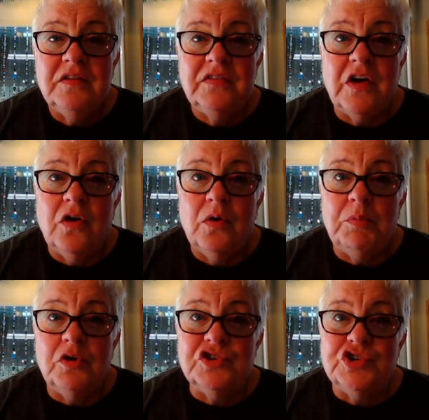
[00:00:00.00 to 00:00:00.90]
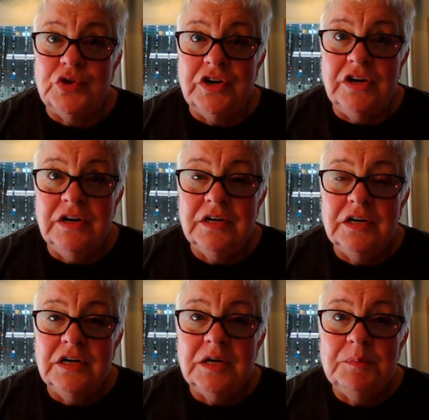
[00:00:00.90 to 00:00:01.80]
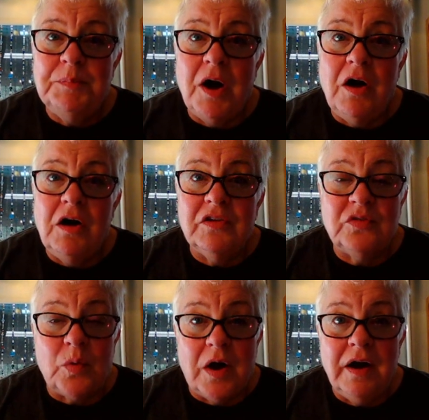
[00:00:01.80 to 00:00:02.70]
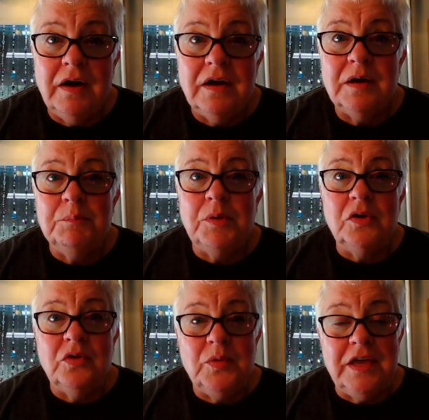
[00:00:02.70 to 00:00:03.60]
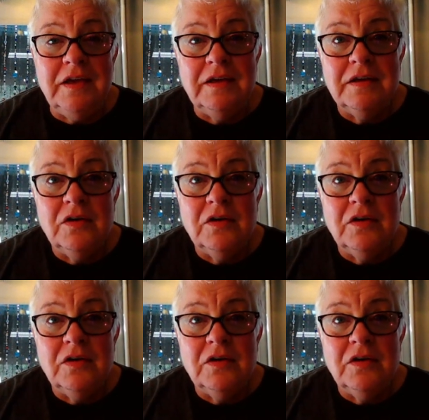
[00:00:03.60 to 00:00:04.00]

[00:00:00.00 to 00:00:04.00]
So bonjour, bonsoir, bonne nuit,